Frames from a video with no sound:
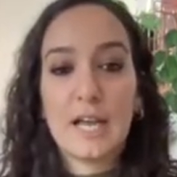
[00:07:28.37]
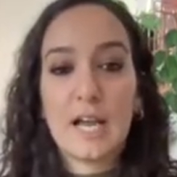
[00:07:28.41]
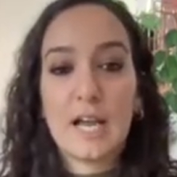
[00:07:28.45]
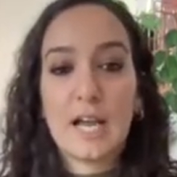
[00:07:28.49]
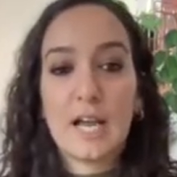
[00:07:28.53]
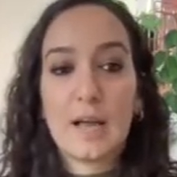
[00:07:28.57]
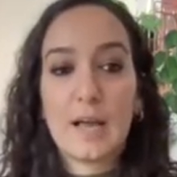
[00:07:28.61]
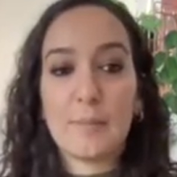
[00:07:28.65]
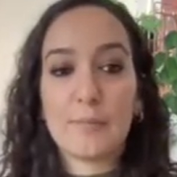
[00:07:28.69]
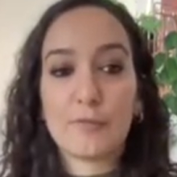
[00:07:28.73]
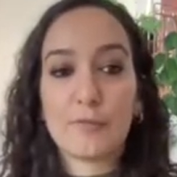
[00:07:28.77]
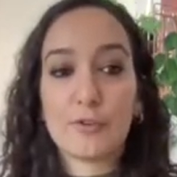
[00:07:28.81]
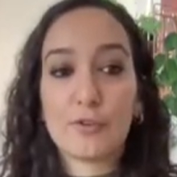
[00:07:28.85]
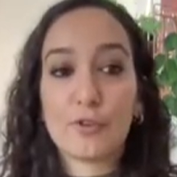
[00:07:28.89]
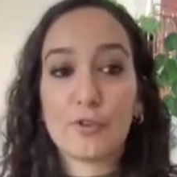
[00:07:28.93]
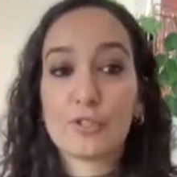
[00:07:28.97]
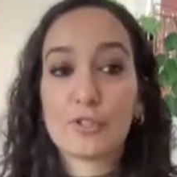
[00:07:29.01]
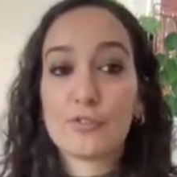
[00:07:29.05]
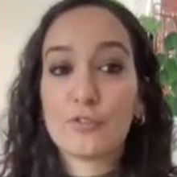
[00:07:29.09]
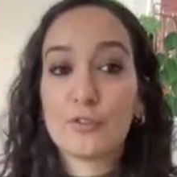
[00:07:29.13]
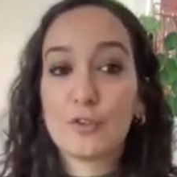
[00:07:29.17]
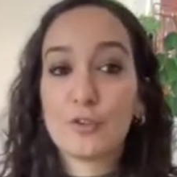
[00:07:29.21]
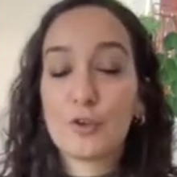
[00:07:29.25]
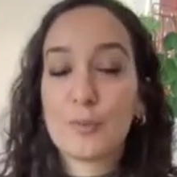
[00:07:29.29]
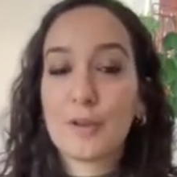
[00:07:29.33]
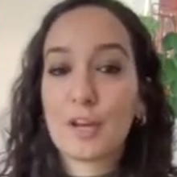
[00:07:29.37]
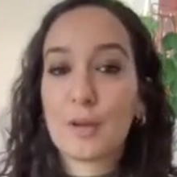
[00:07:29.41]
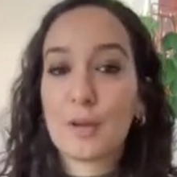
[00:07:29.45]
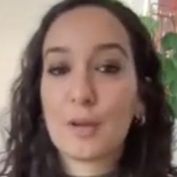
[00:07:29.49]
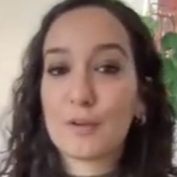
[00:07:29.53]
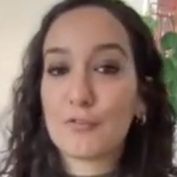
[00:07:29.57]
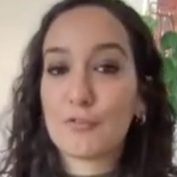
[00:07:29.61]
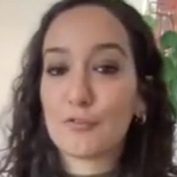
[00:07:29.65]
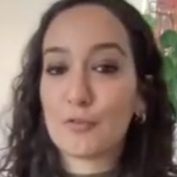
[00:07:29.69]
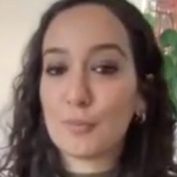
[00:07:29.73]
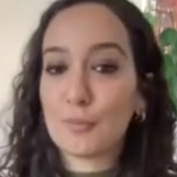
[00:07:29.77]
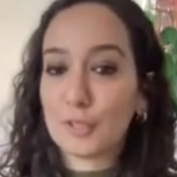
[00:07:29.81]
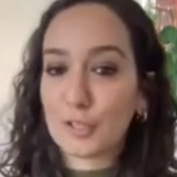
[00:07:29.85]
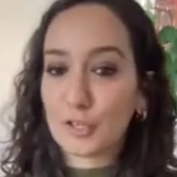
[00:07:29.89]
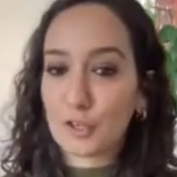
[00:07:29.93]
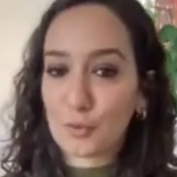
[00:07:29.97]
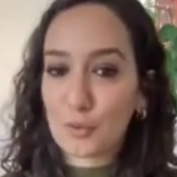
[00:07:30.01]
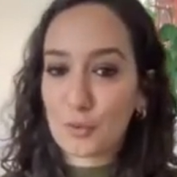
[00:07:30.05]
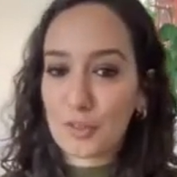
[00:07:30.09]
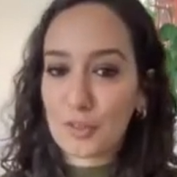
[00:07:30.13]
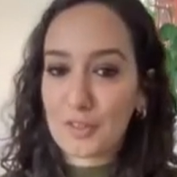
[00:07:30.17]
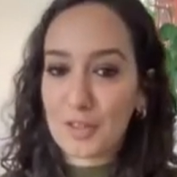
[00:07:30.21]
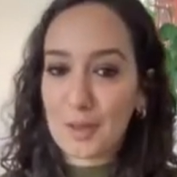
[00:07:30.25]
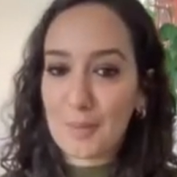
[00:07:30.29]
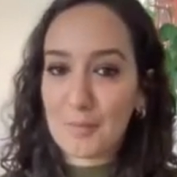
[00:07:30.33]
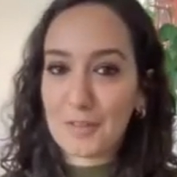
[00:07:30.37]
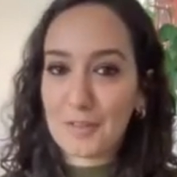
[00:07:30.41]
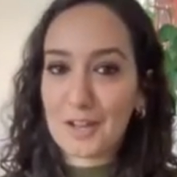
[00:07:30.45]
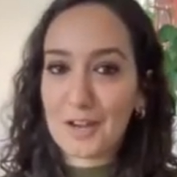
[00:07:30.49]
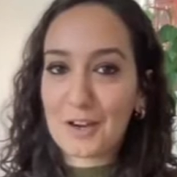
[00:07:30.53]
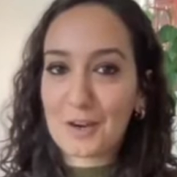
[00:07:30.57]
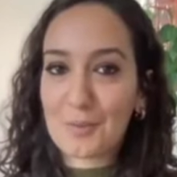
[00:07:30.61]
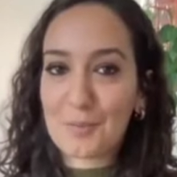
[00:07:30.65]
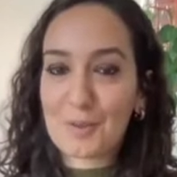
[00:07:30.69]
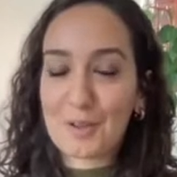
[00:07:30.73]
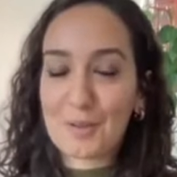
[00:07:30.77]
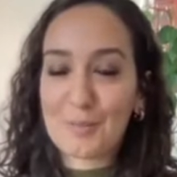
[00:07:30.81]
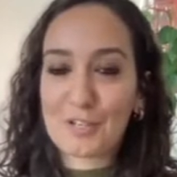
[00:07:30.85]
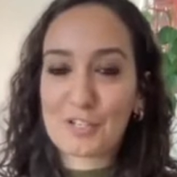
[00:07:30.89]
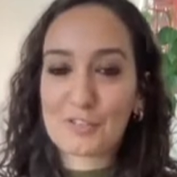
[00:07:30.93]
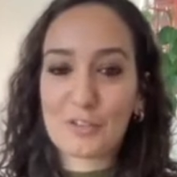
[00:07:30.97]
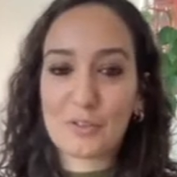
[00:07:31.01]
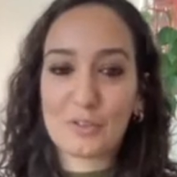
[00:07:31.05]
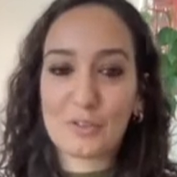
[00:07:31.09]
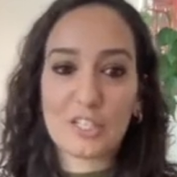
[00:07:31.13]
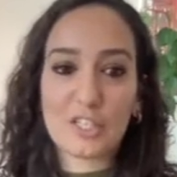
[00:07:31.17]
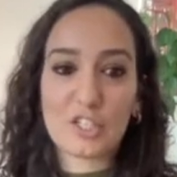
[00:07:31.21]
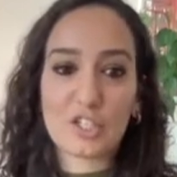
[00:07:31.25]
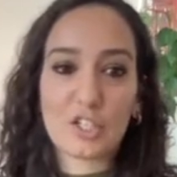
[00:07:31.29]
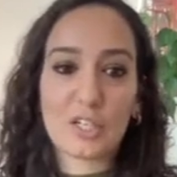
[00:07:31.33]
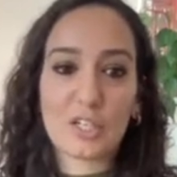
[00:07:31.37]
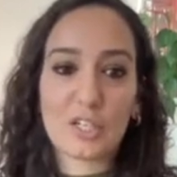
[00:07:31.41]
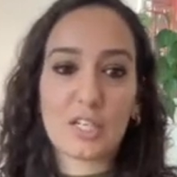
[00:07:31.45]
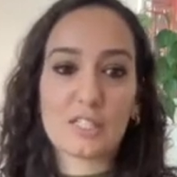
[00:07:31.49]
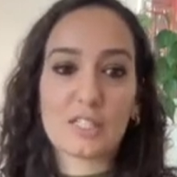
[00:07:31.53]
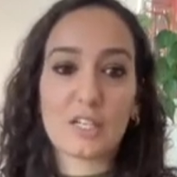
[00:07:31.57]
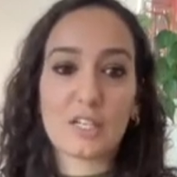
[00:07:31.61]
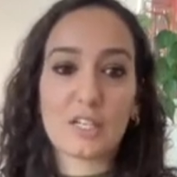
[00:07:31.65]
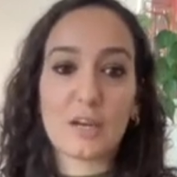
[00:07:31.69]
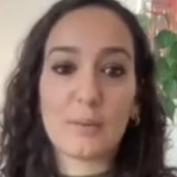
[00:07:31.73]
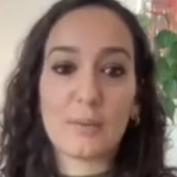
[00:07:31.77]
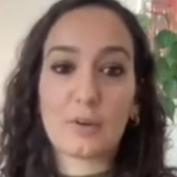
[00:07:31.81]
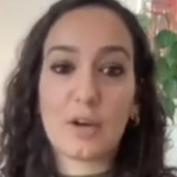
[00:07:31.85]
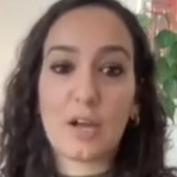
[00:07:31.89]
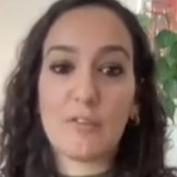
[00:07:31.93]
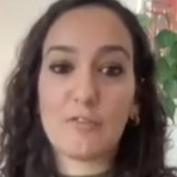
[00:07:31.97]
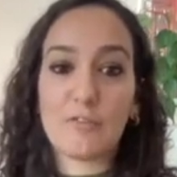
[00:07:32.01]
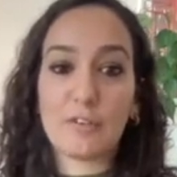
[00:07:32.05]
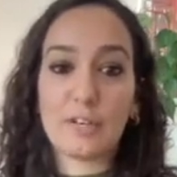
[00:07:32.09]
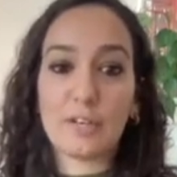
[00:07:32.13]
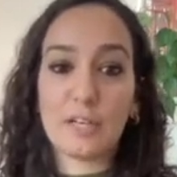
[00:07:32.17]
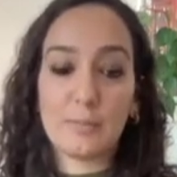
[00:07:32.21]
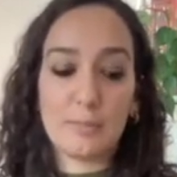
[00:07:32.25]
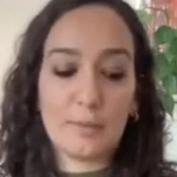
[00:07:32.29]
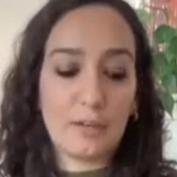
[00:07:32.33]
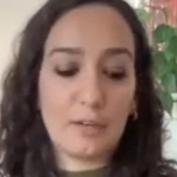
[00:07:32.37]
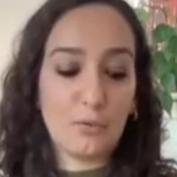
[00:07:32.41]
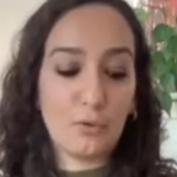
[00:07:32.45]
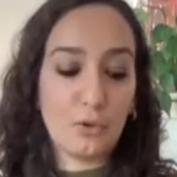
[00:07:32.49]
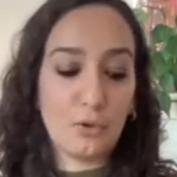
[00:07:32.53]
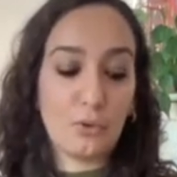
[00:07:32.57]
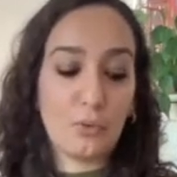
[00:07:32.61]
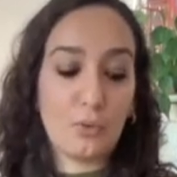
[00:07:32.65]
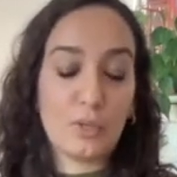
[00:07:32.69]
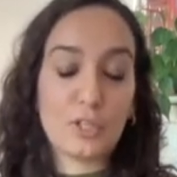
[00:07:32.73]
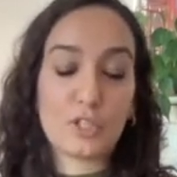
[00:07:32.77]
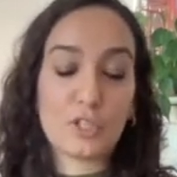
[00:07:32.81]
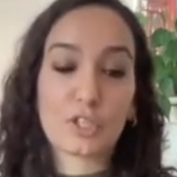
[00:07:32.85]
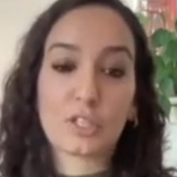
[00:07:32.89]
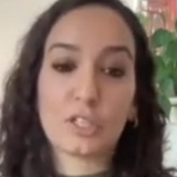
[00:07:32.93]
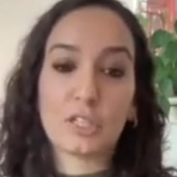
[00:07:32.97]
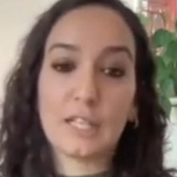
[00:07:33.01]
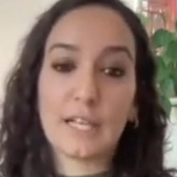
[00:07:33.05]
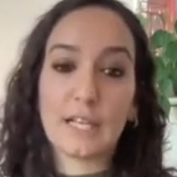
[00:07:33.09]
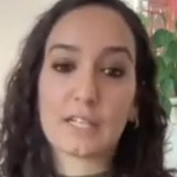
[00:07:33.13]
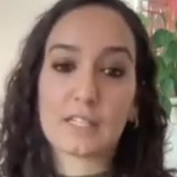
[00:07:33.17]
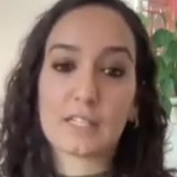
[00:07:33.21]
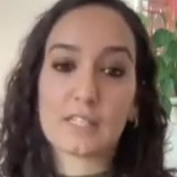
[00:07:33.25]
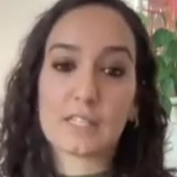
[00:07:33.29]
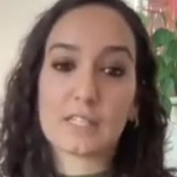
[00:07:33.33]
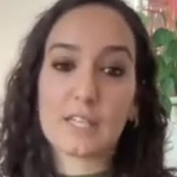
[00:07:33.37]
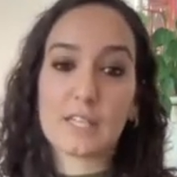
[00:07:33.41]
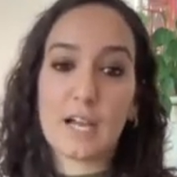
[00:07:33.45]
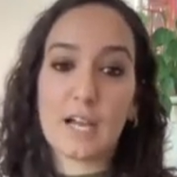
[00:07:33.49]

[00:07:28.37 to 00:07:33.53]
Um, for those of you who may not be familiar with them, the Arab Image Foundation is a nonprofit in Beirut which collects,